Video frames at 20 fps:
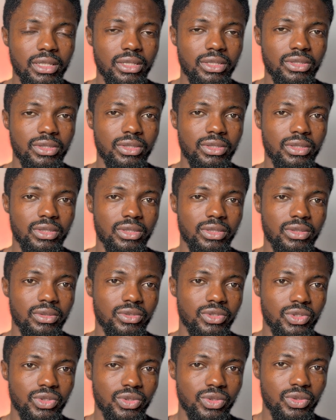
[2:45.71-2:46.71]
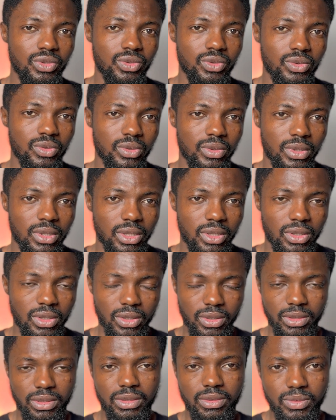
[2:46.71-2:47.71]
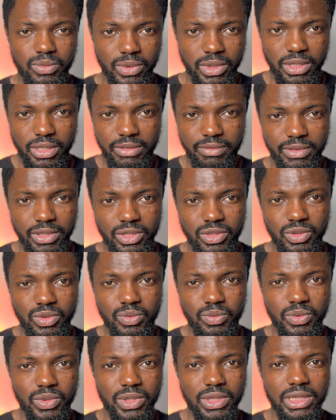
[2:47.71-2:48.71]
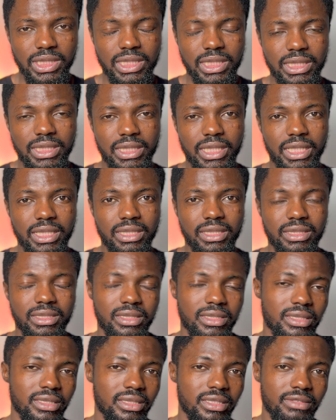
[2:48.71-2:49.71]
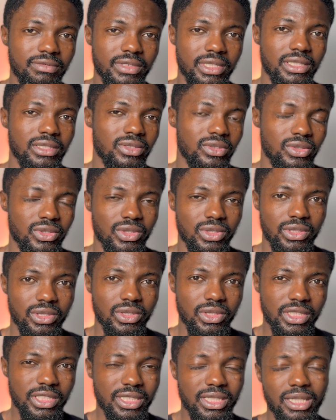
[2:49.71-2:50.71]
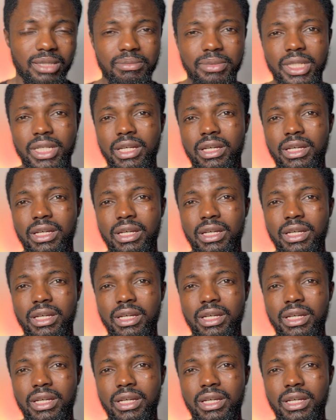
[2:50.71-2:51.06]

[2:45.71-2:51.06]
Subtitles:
you know, you order whatever you want and then it's delivered to your doorstep.